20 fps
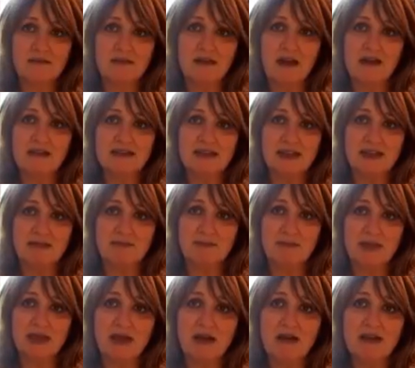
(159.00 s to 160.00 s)
Lastly,
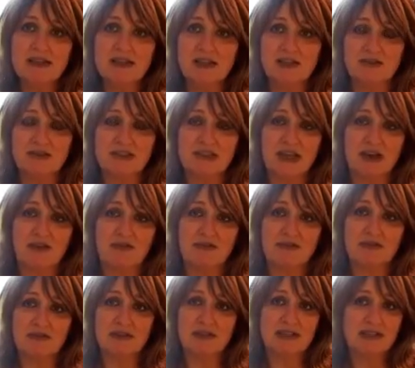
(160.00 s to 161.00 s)
be kind to yourself.
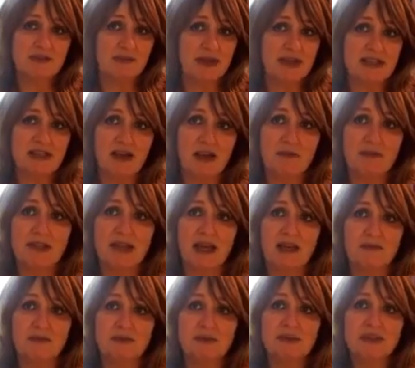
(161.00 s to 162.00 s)
Spend time with
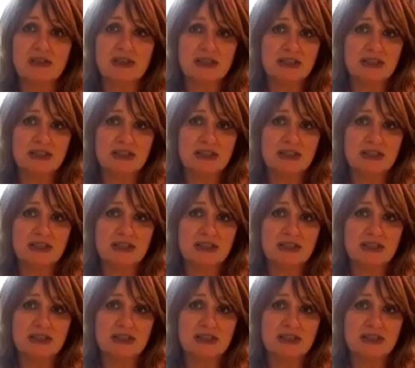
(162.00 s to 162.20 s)
animals,